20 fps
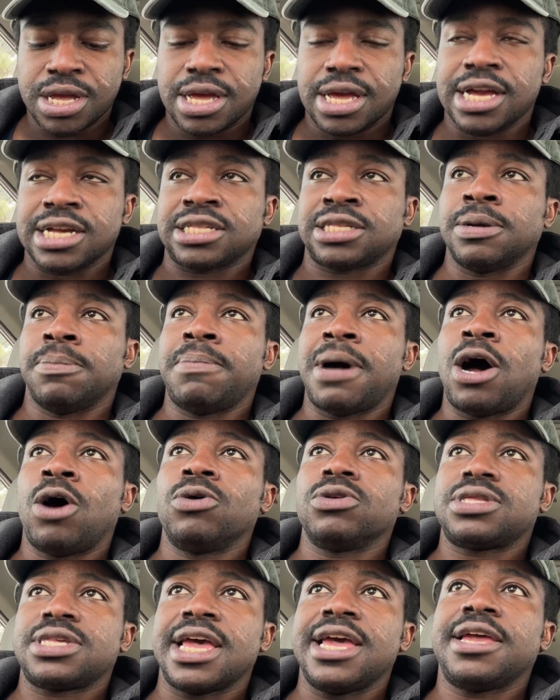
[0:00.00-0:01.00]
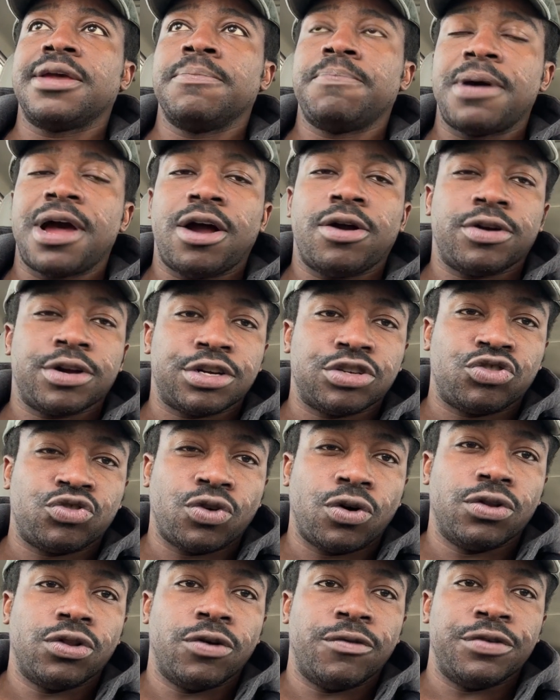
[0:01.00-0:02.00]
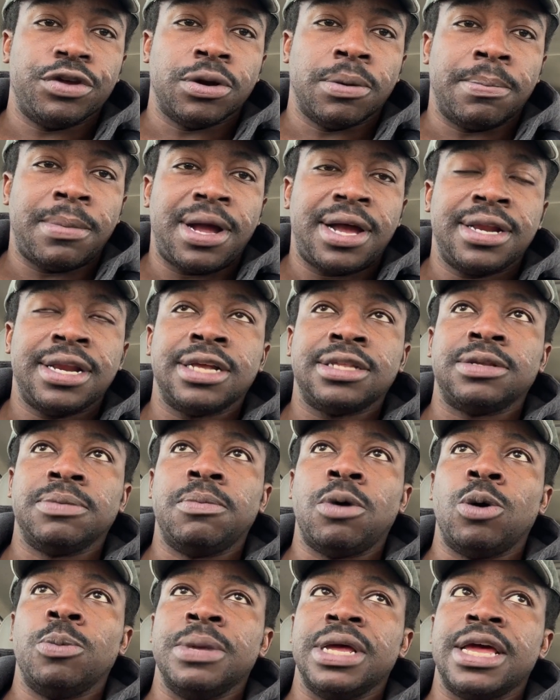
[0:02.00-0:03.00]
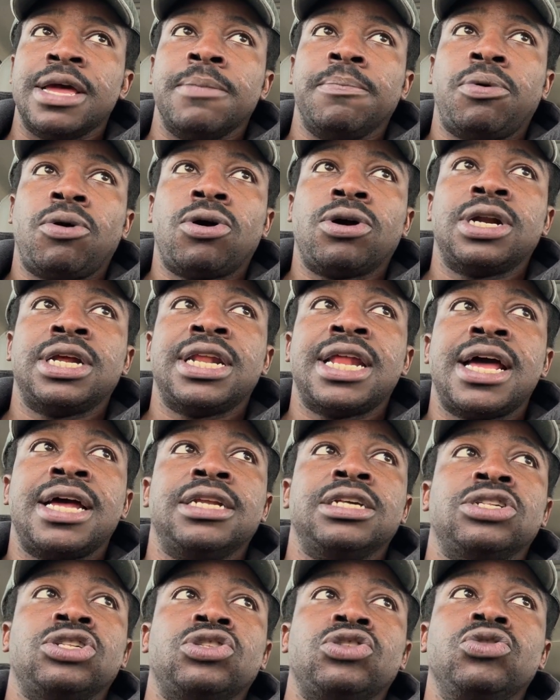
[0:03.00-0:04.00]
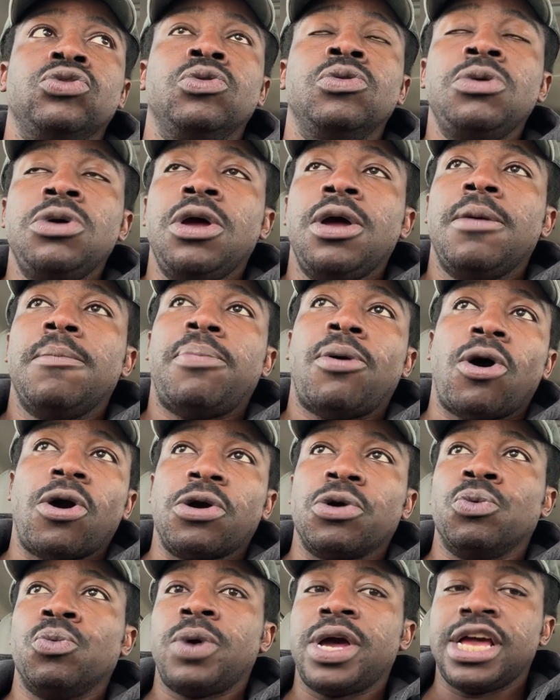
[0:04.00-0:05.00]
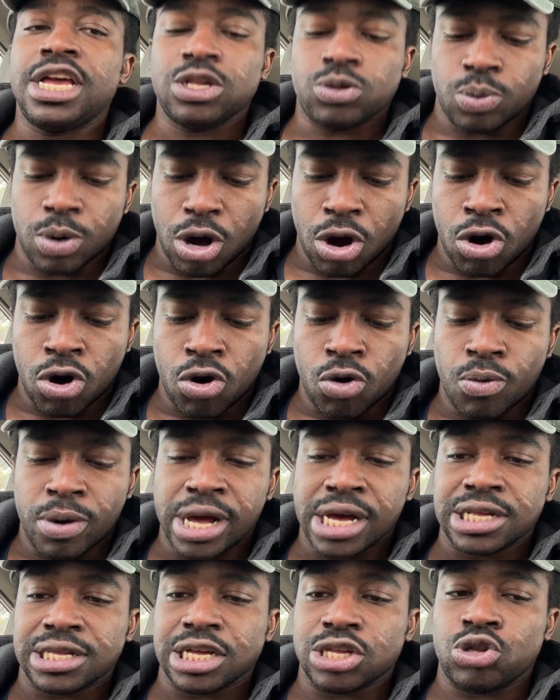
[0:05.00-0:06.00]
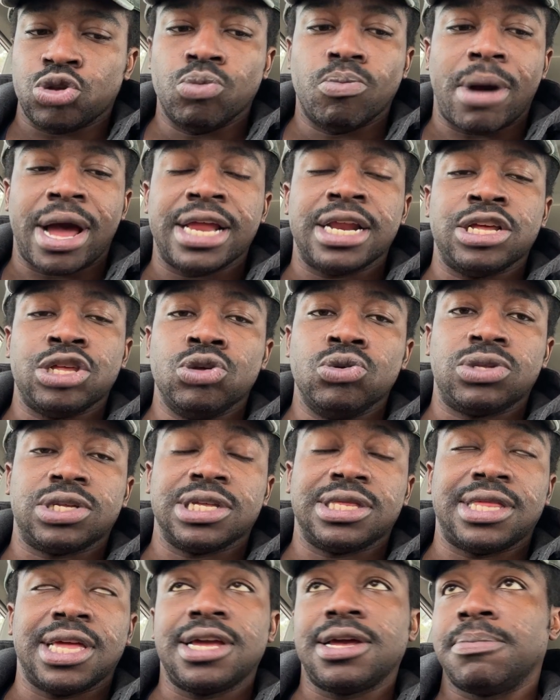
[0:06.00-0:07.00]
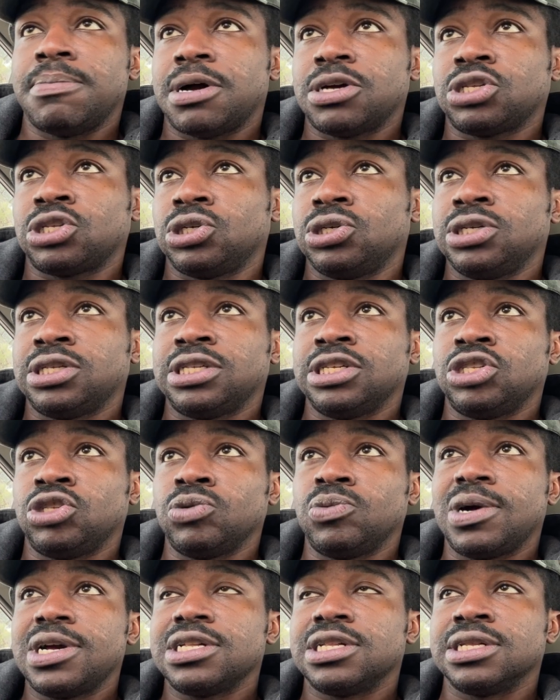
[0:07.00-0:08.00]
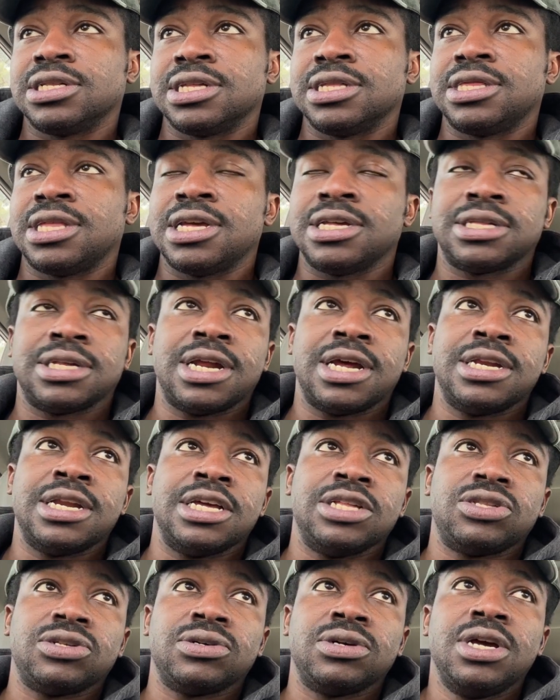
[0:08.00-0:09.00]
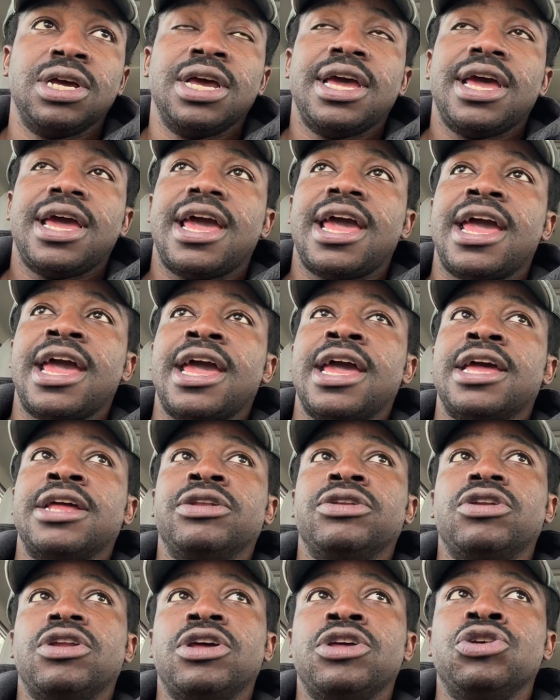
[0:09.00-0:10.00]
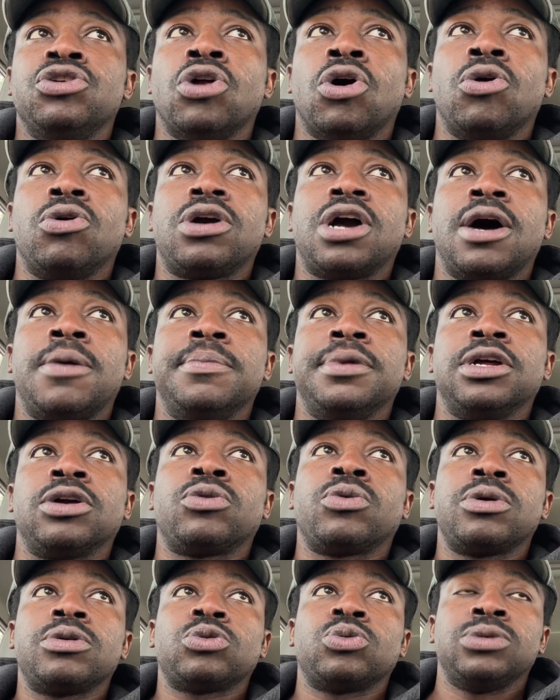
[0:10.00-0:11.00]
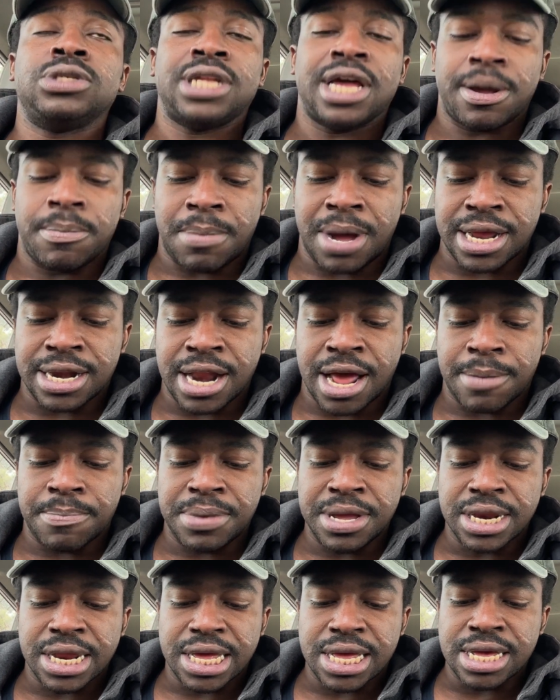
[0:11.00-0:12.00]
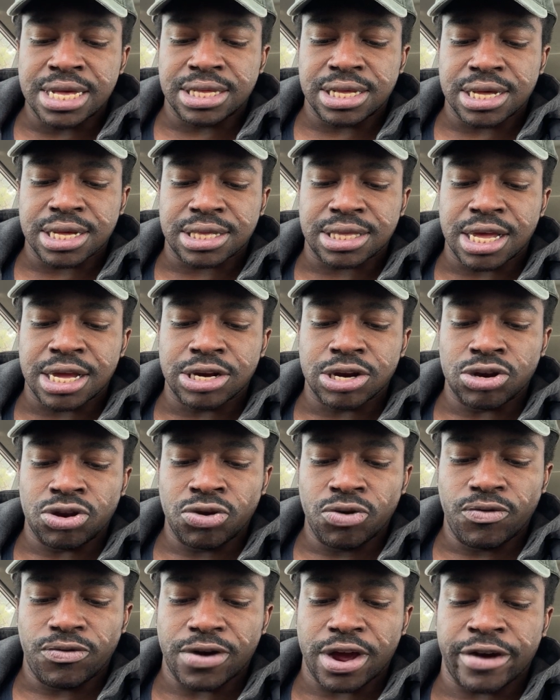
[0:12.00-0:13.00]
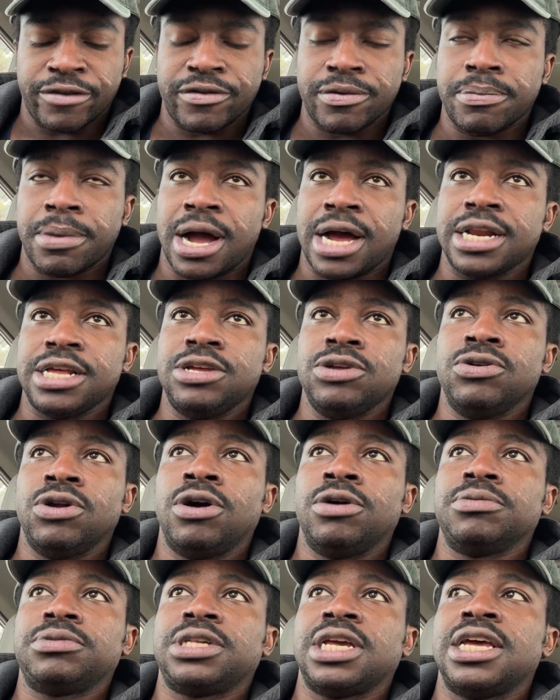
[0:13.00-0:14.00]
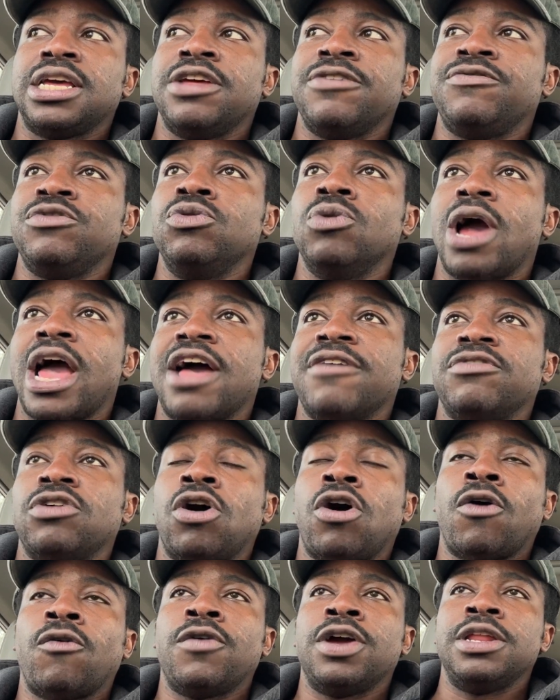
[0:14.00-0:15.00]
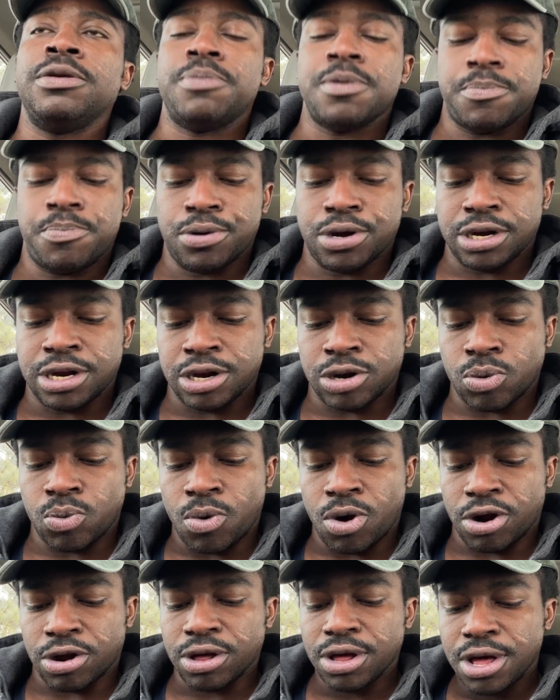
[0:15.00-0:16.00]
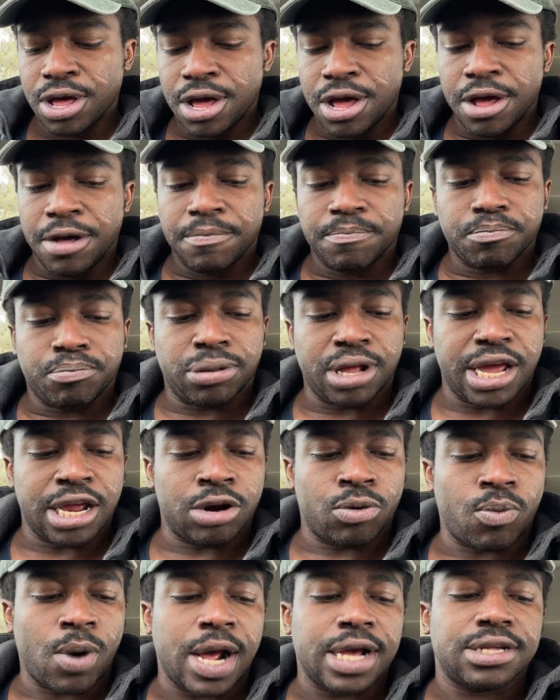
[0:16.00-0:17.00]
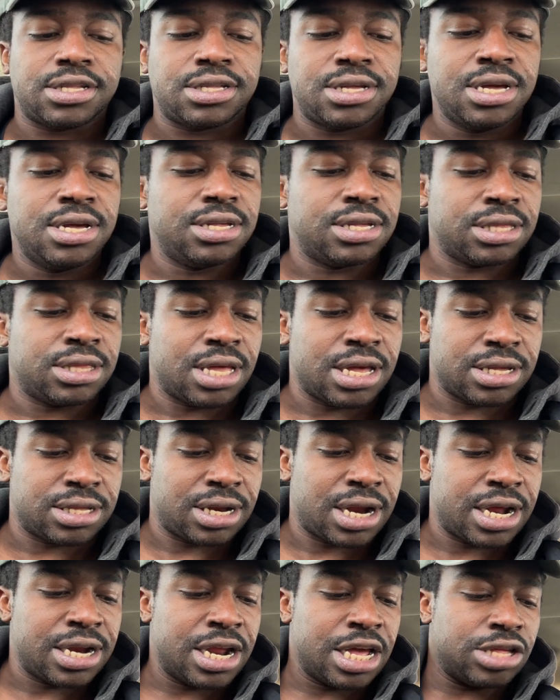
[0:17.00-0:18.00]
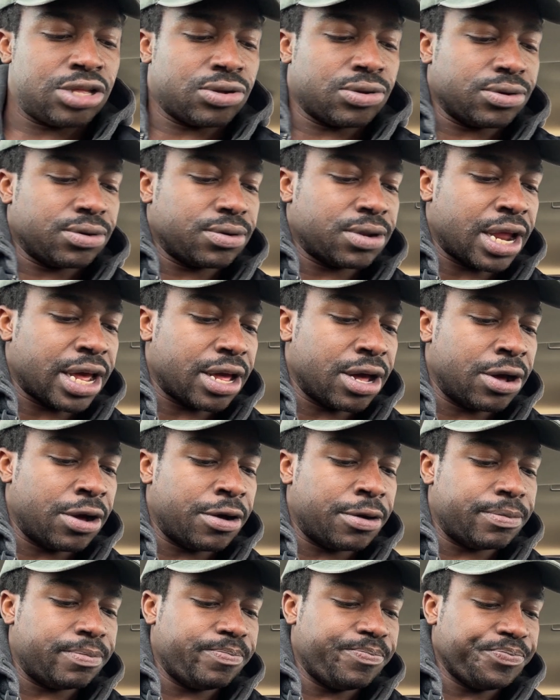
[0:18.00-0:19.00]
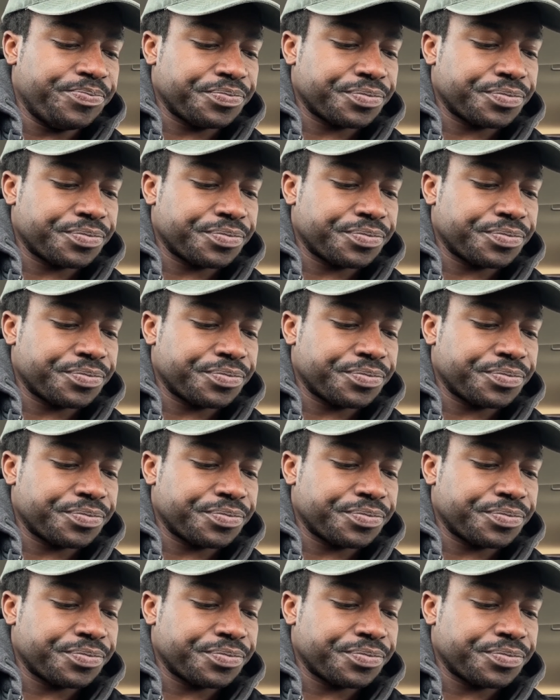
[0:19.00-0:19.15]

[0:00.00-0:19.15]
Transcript: it's about taking power and control over your mind at the moment. And part of that is you parting ways with old ways that you might have used to think about certain situations and things of that nature. And, you know, coming to grips with that might not be the easiest thing to do for everybody. You know what I'm saying? If you haven't already been putting in the work, planting the right seeds and things of that nature. Like, um,